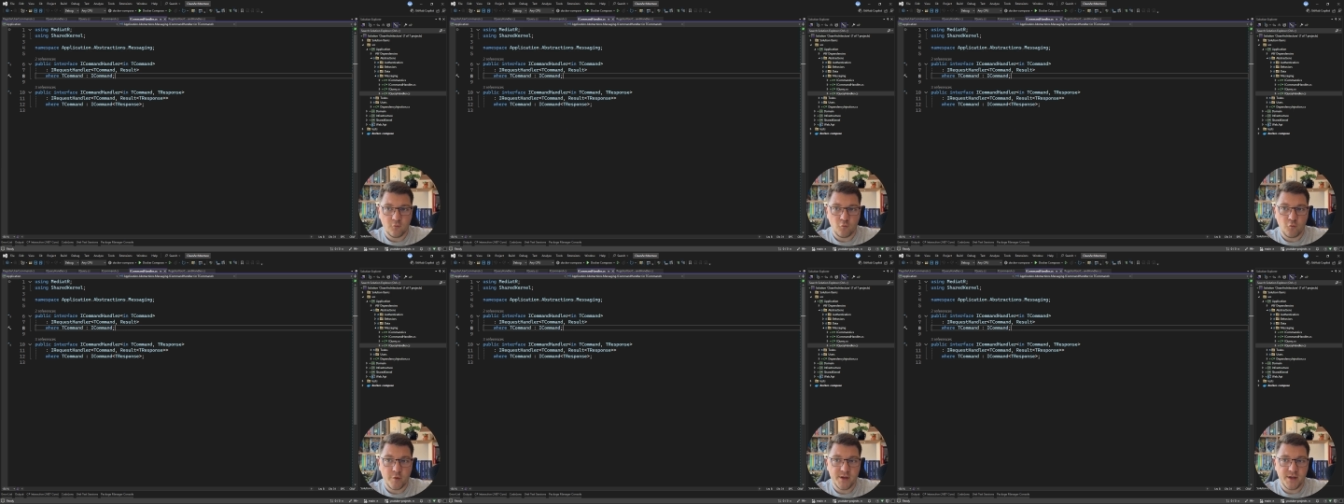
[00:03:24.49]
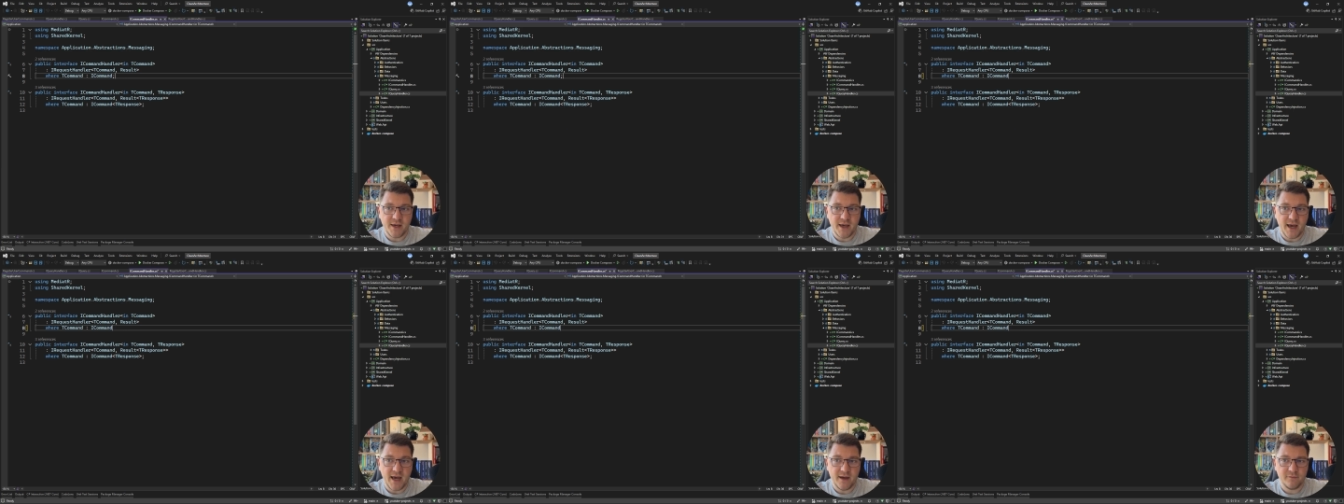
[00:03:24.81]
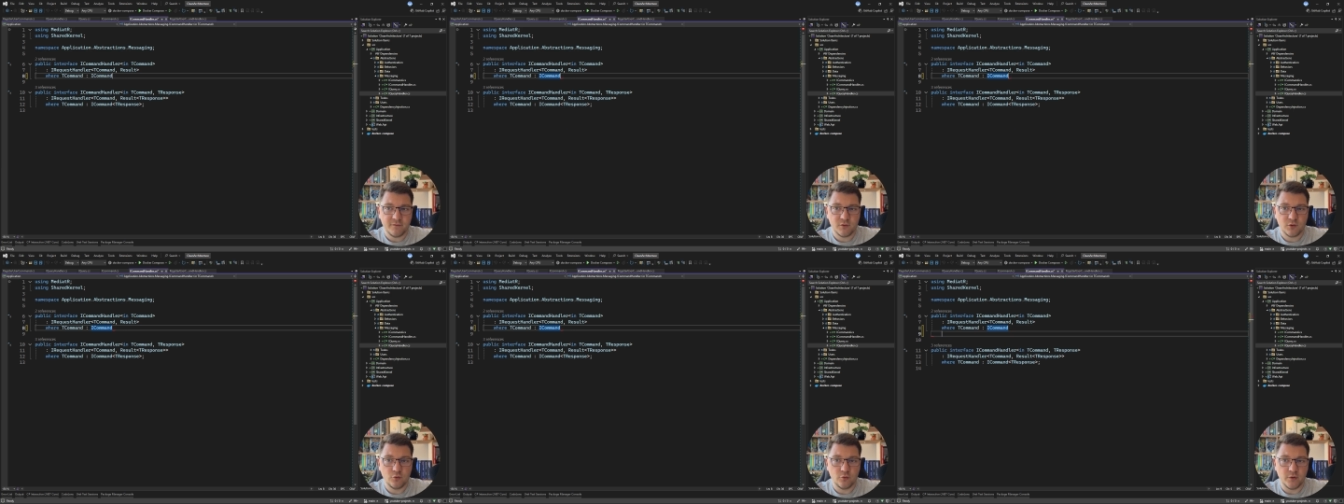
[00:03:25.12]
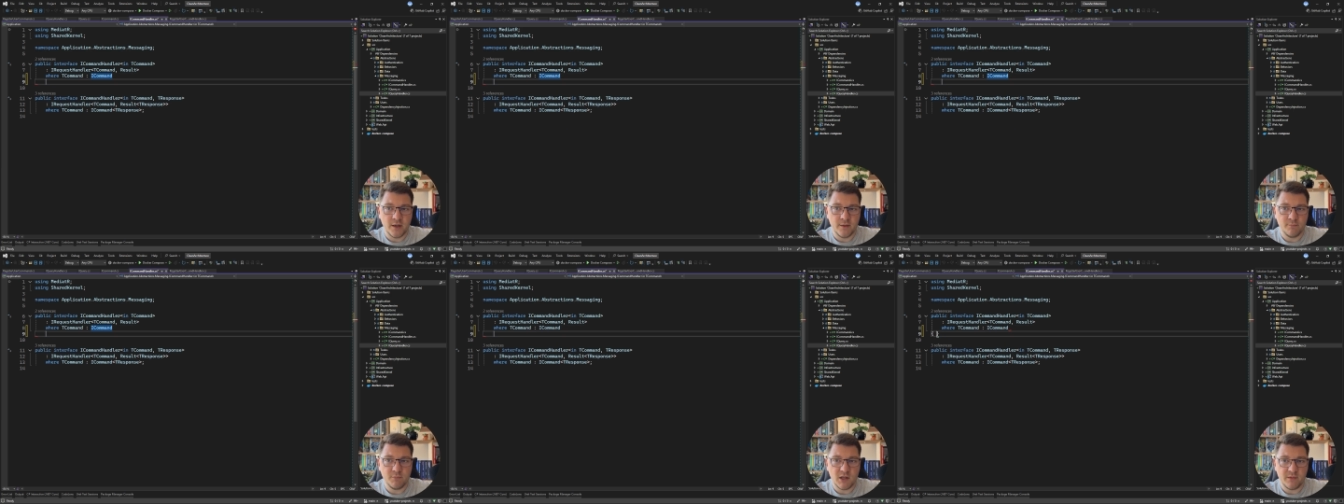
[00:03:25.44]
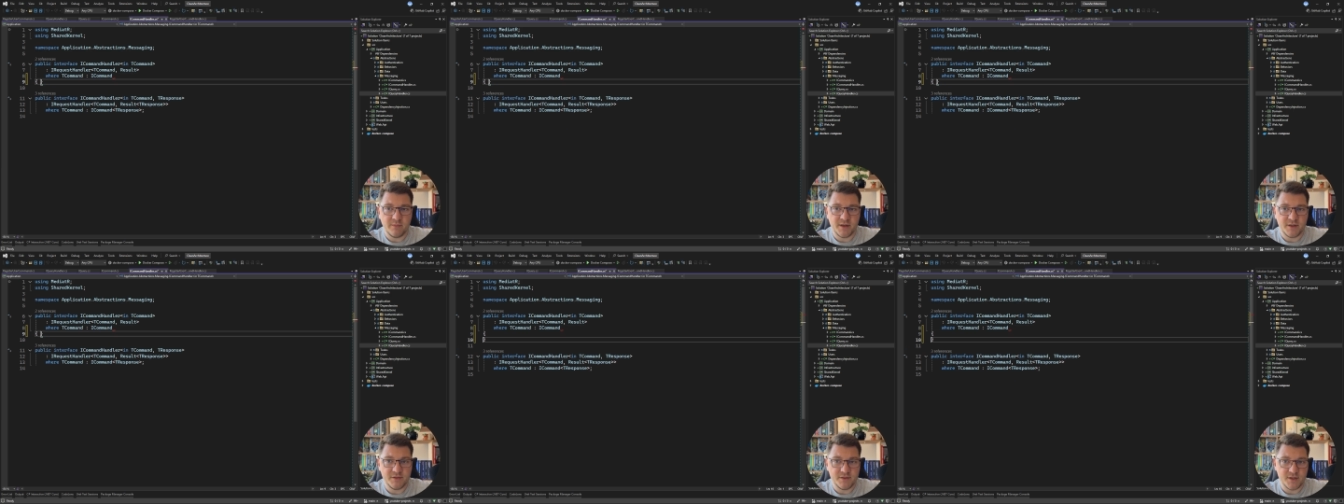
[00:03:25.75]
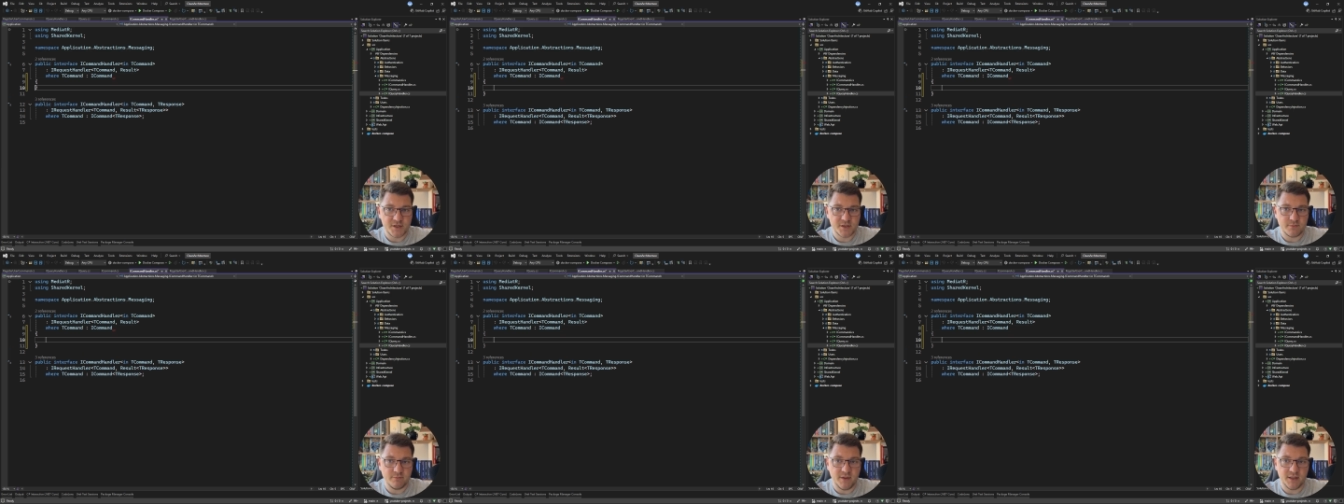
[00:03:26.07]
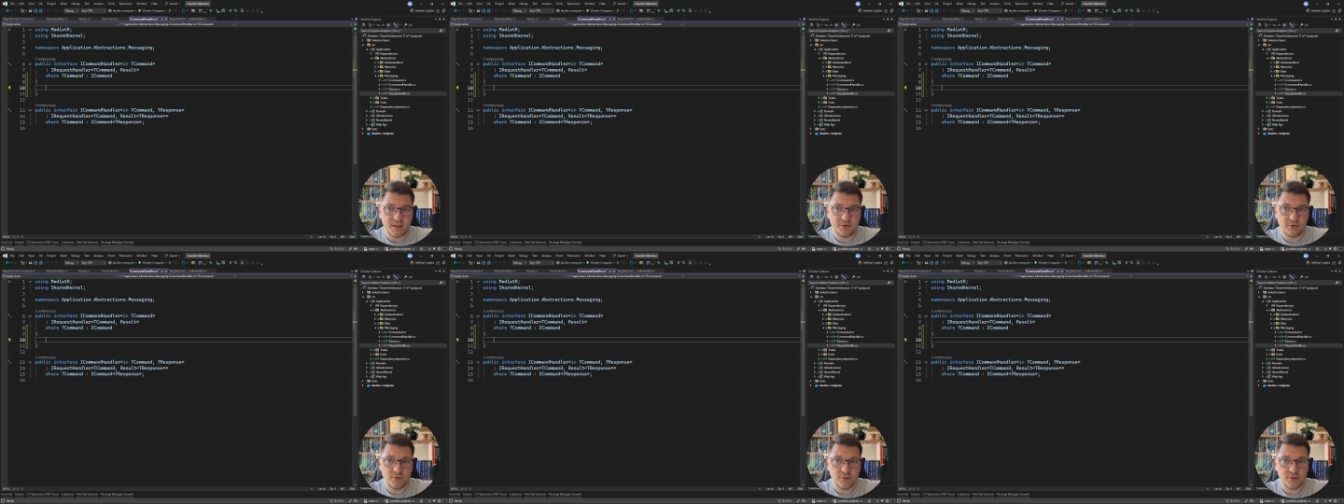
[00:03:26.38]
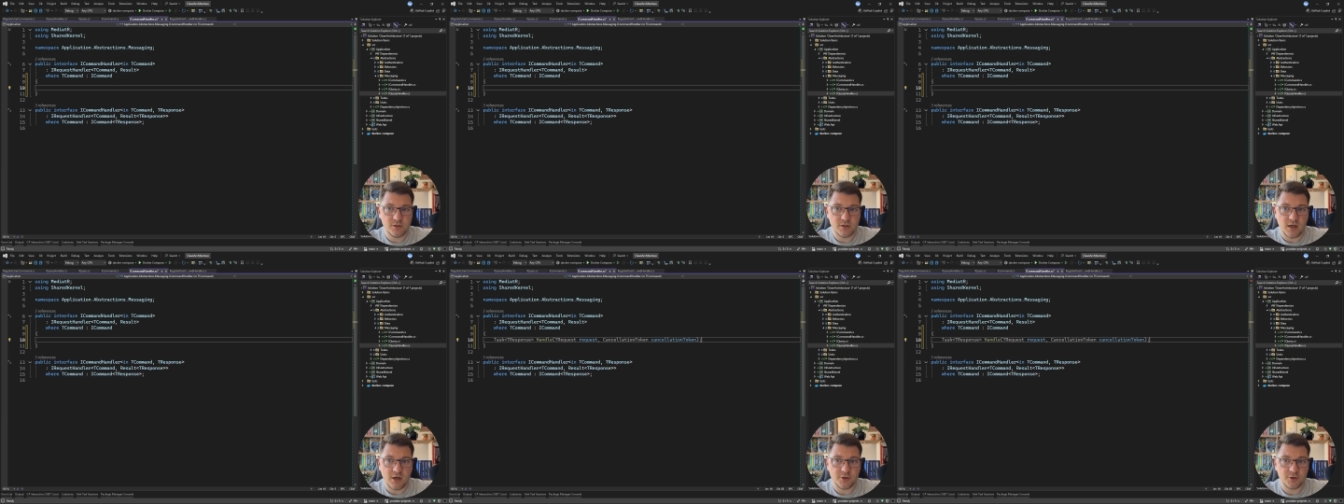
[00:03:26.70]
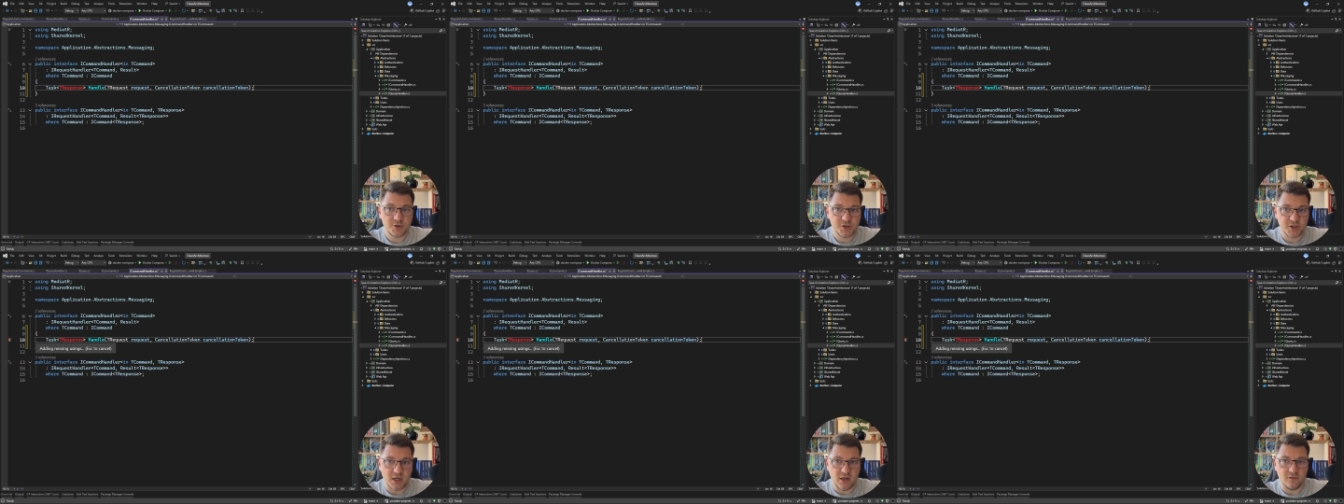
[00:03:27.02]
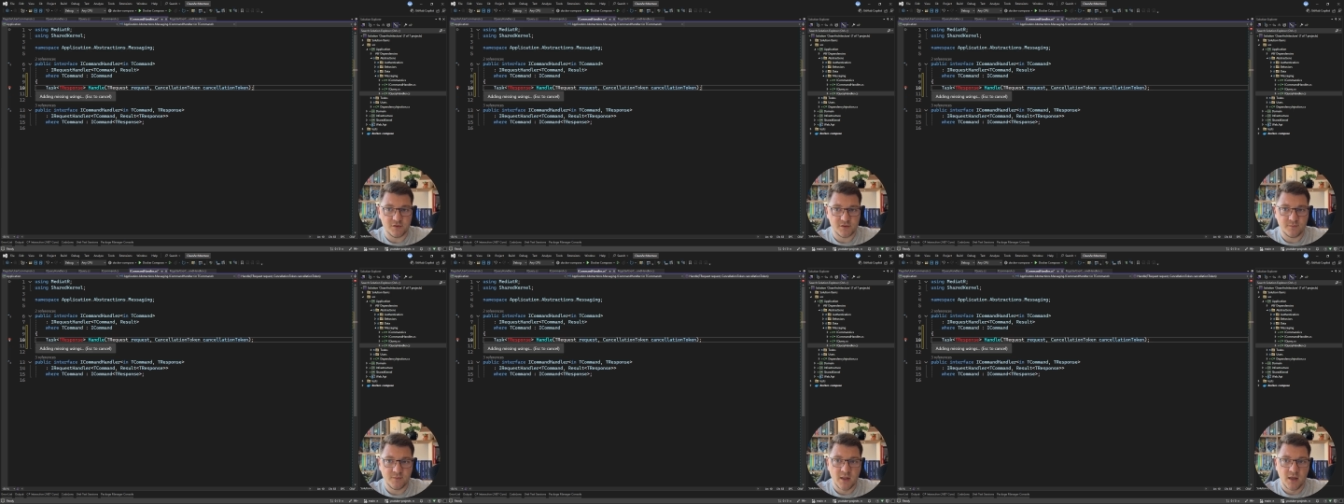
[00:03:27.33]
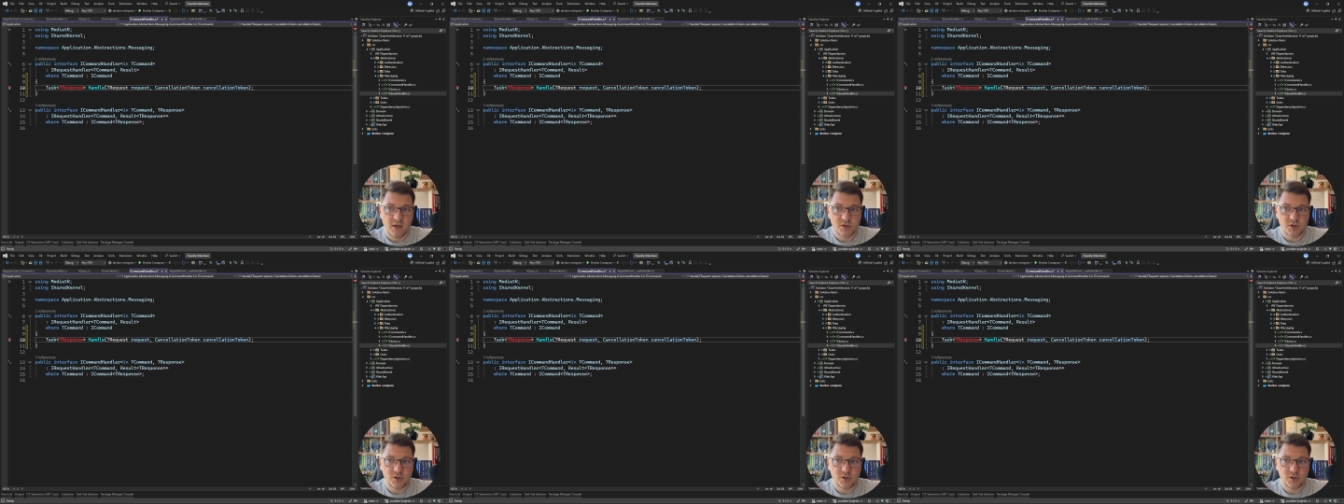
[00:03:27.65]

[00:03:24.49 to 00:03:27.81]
we have to implement this method ourselves.